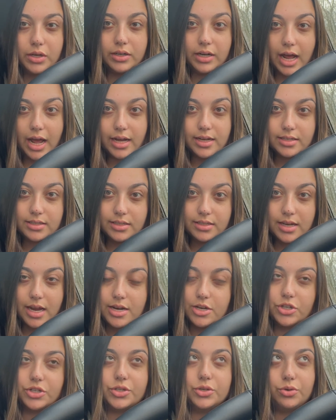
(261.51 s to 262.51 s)
next and
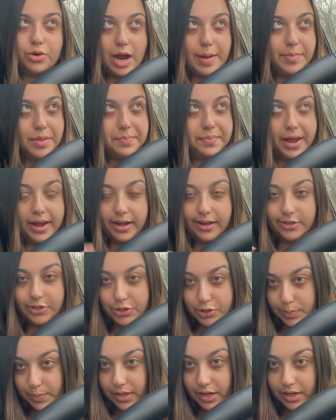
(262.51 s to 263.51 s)
just grab the packages
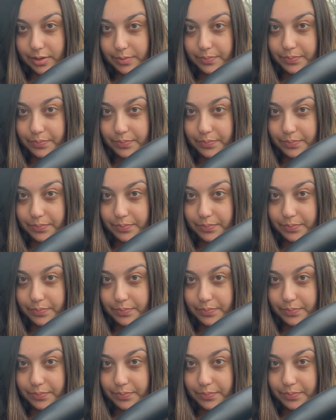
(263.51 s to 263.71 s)
from here.